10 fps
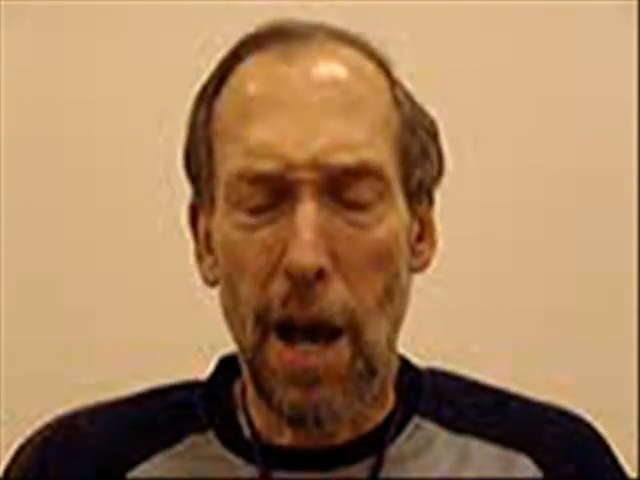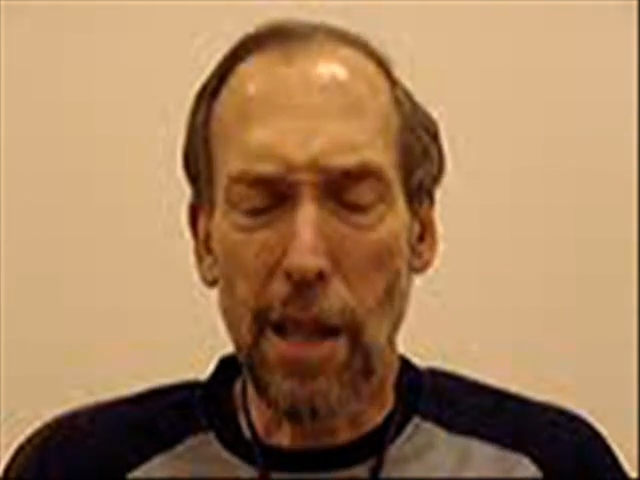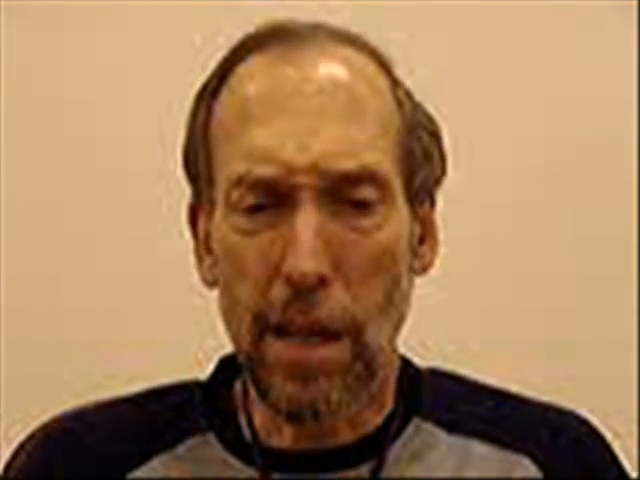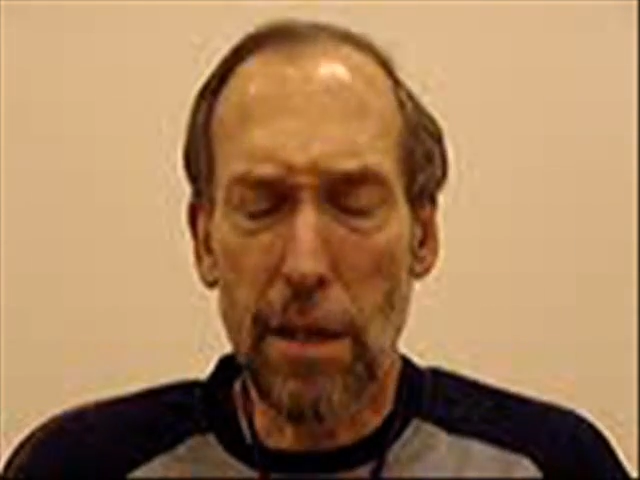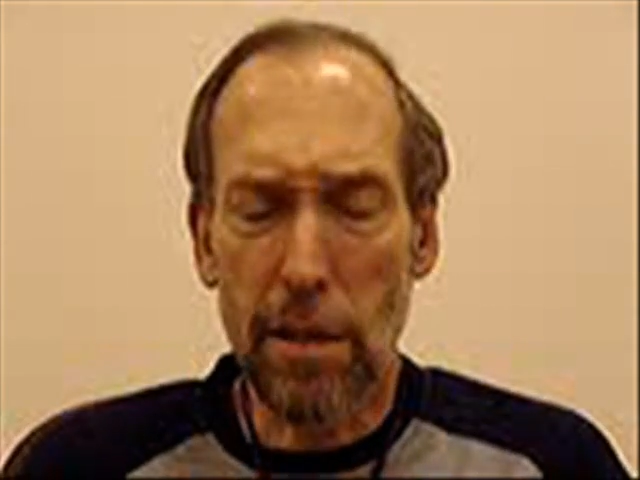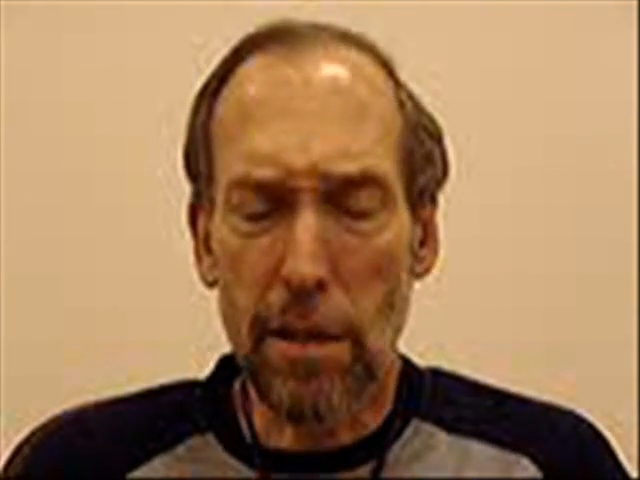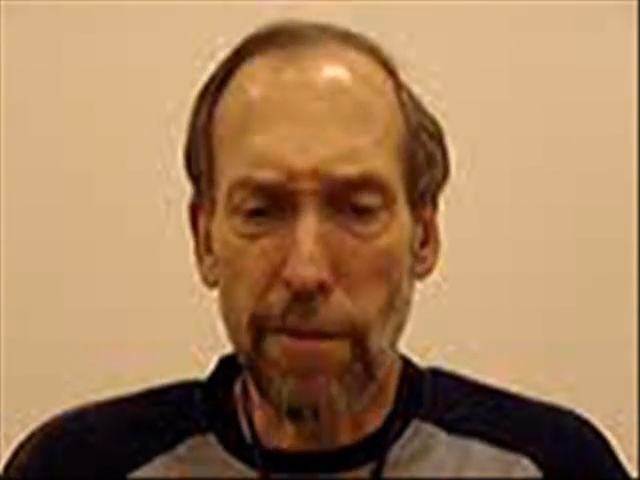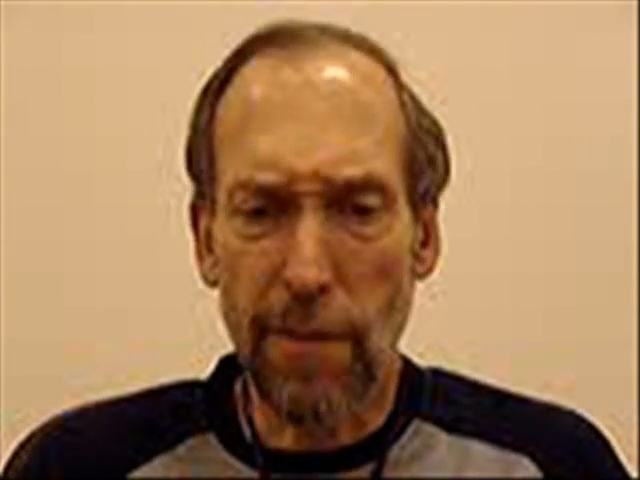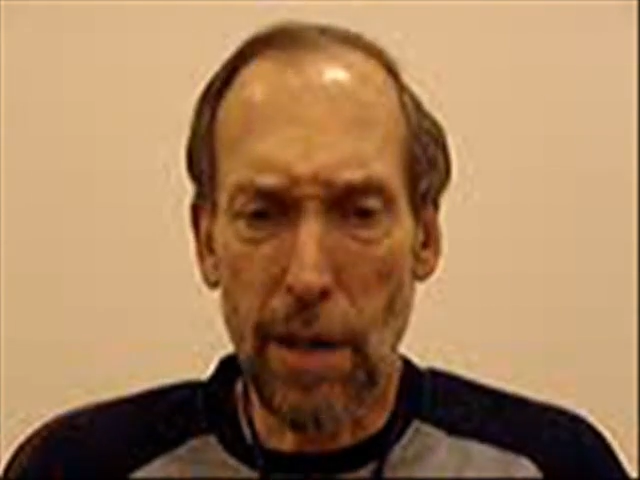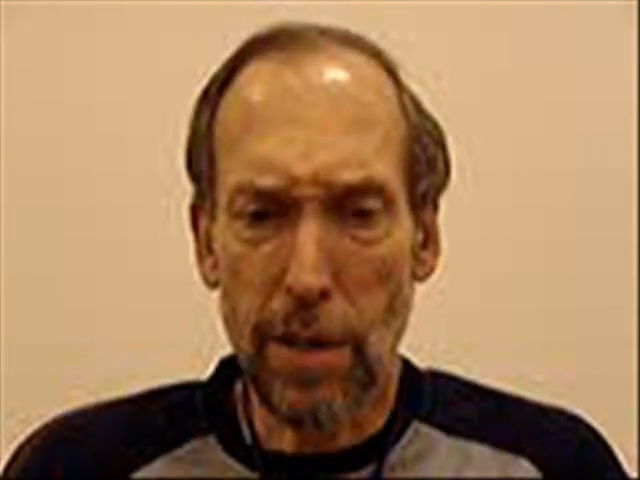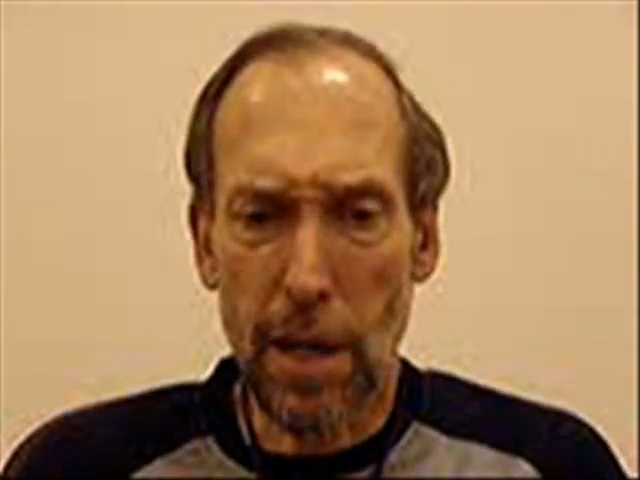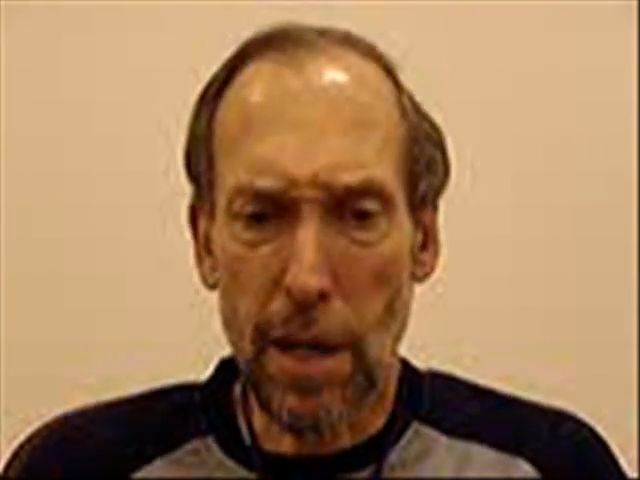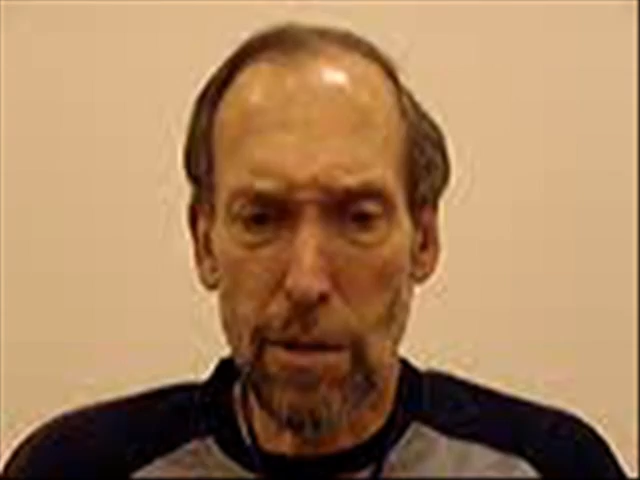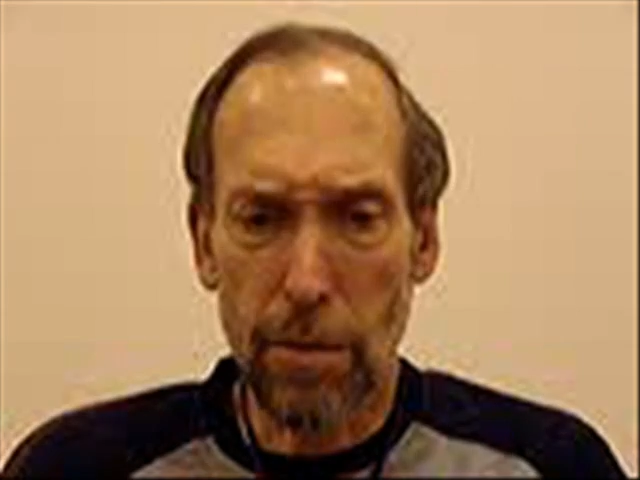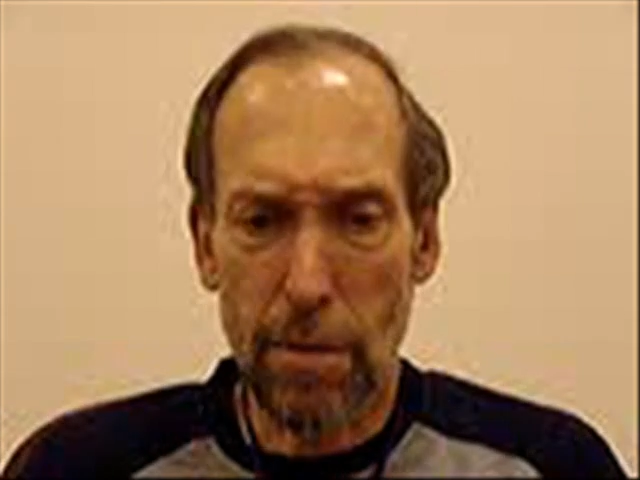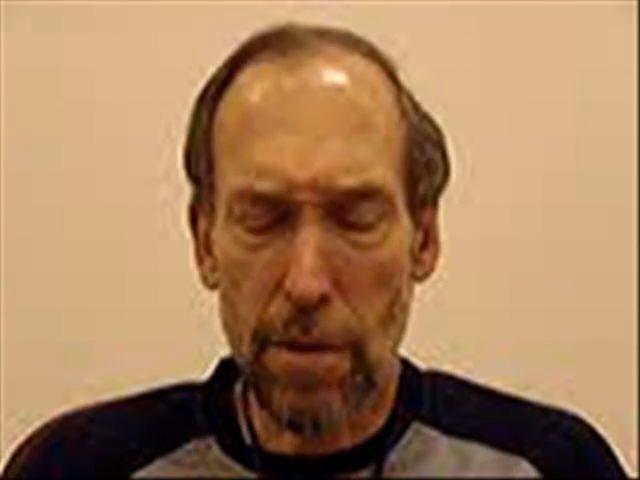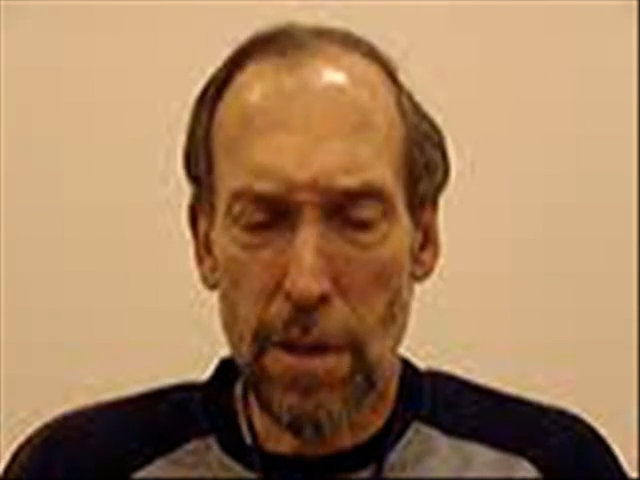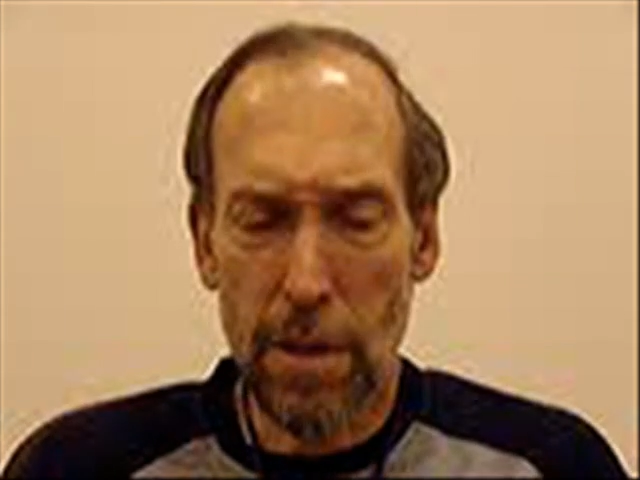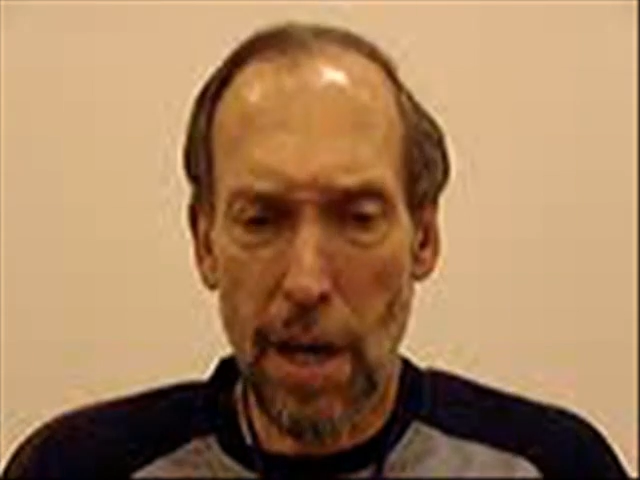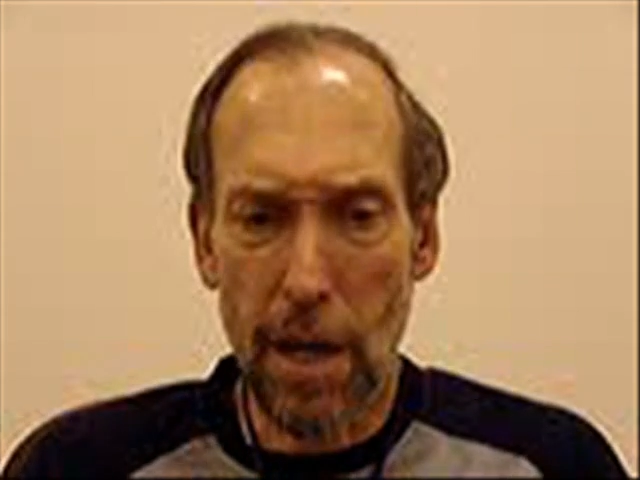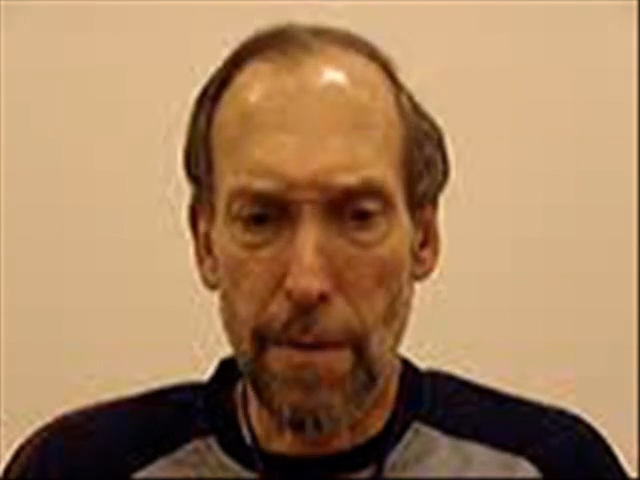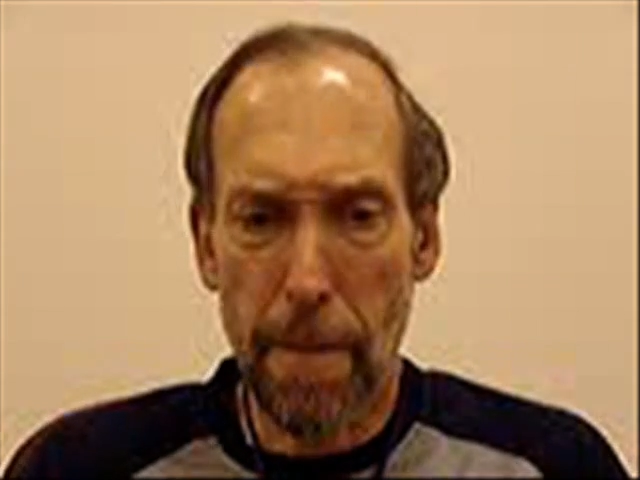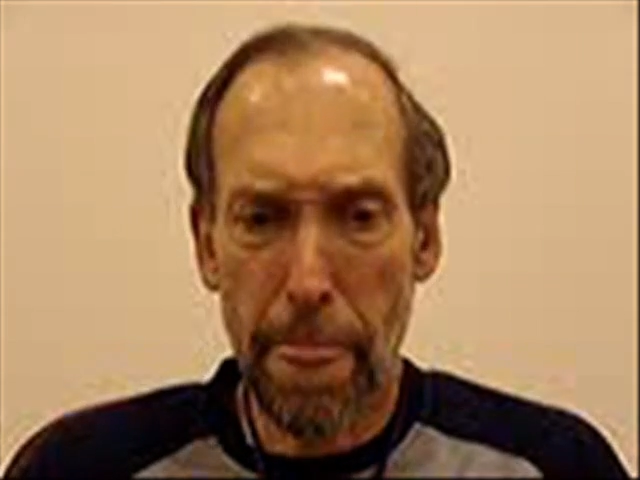I later found out that